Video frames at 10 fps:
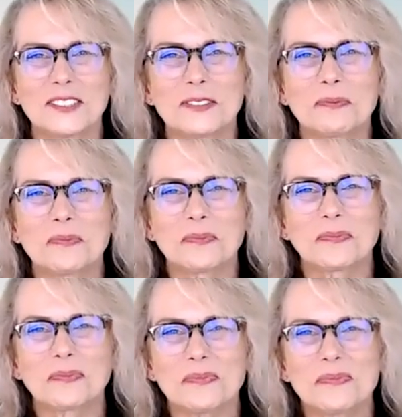we'll put a
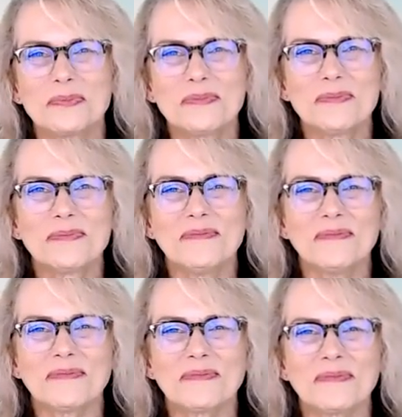link to your
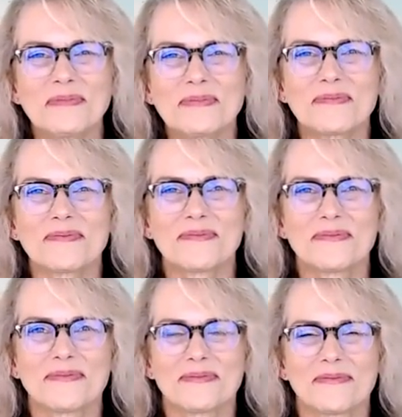to your um,
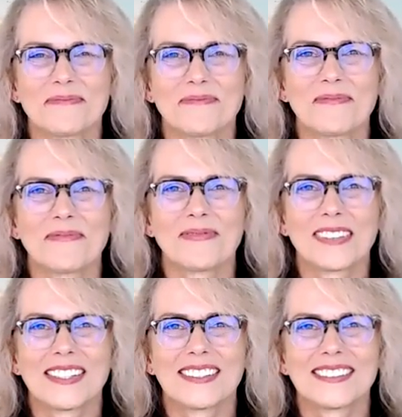practice on
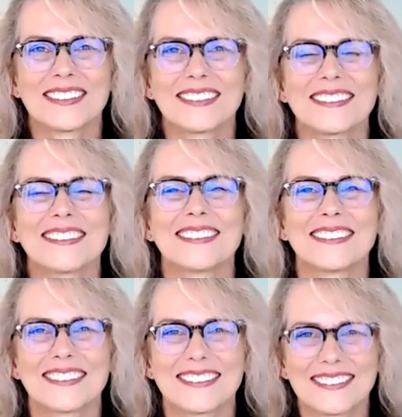on the description
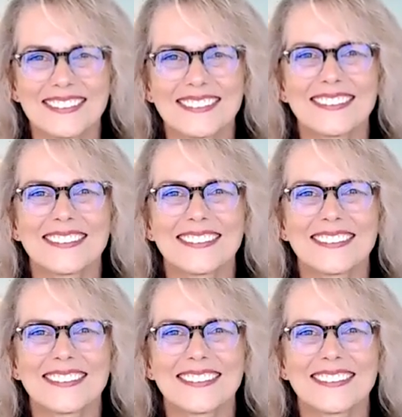as well.